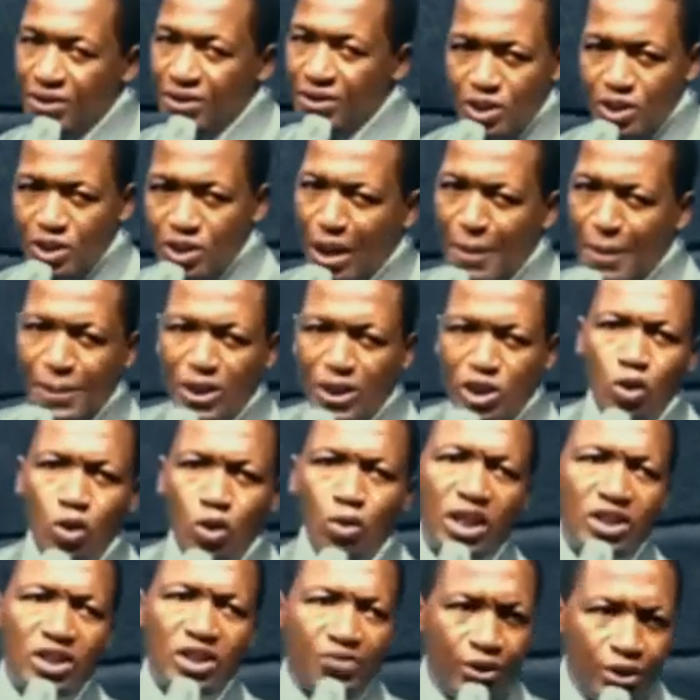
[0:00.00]
This might be
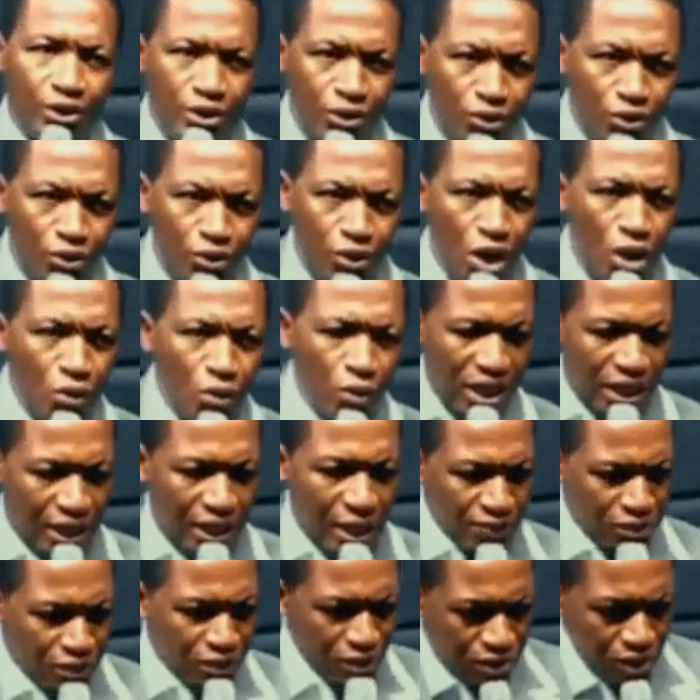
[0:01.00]
too much for you when it
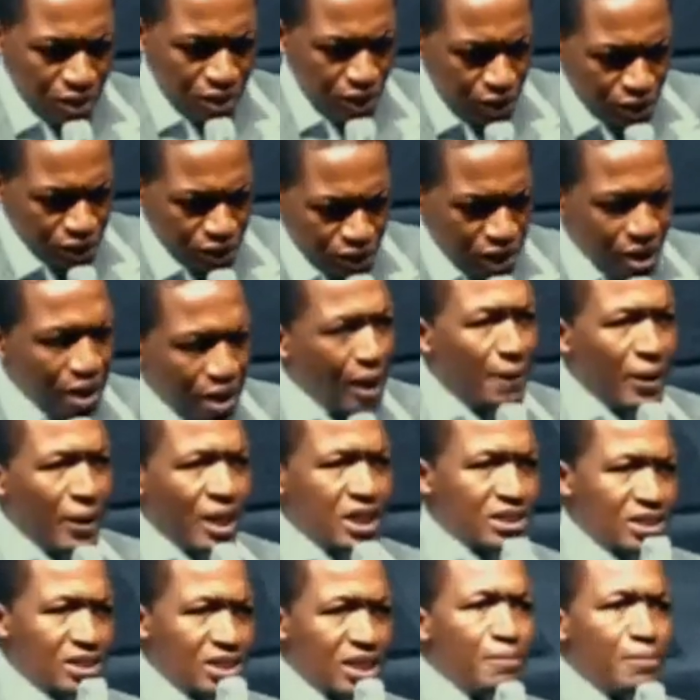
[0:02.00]
comes to theology,
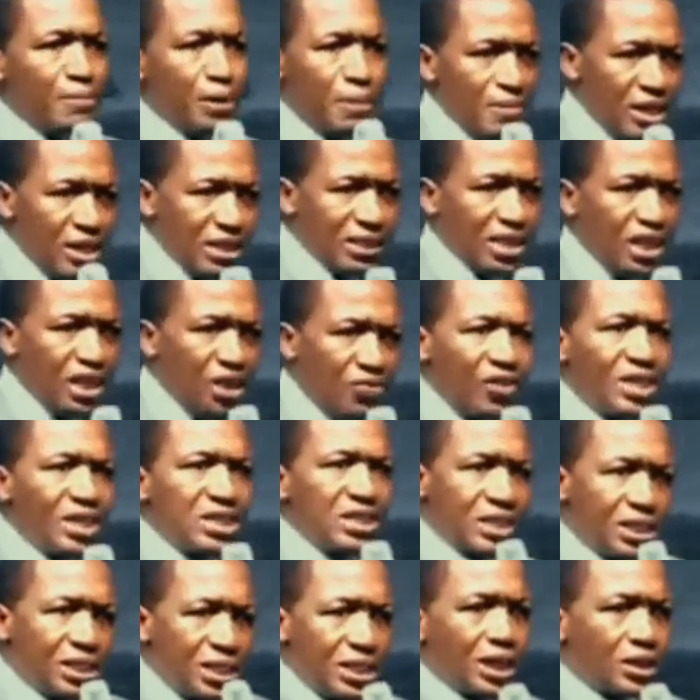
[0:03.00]
but it simply means
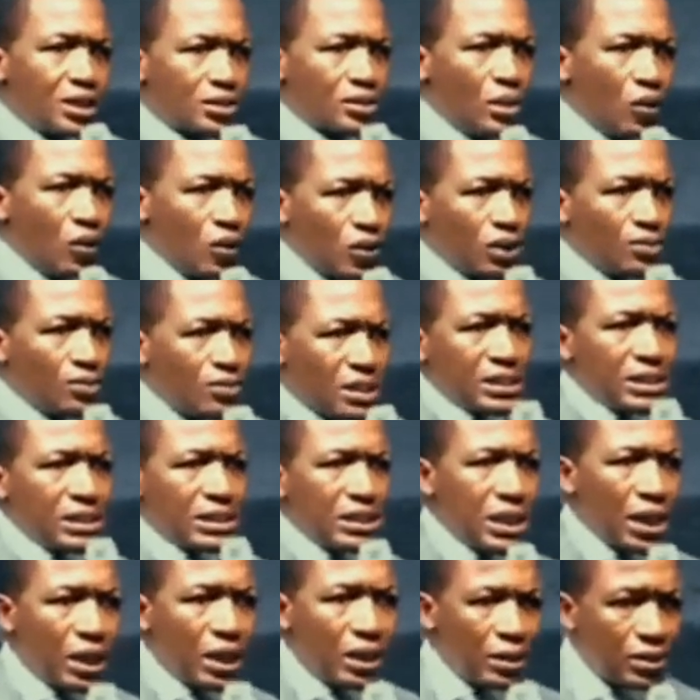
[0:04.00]
even sinners called him a
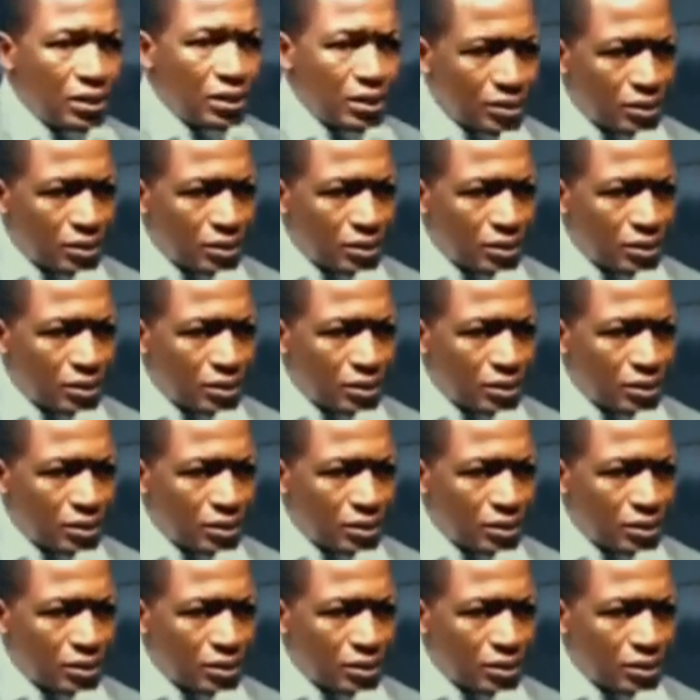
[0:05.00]
sinner.